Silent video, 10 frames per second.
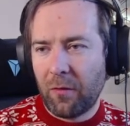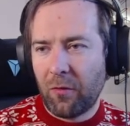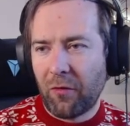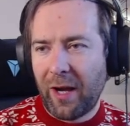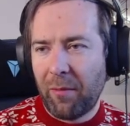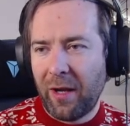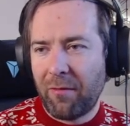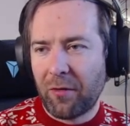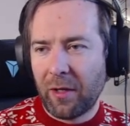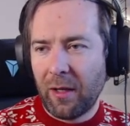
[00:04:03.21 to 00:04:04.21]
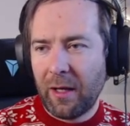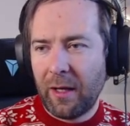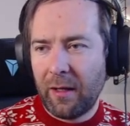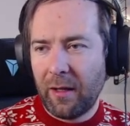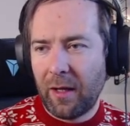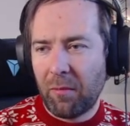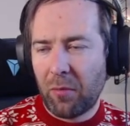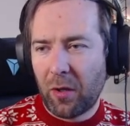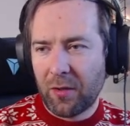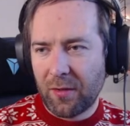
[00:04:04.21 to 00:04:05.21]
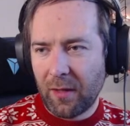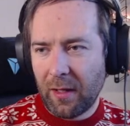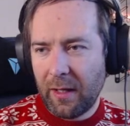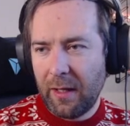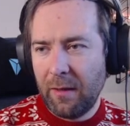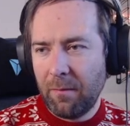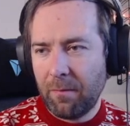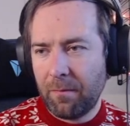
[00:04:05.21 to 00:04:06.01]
grab every line and parse the line.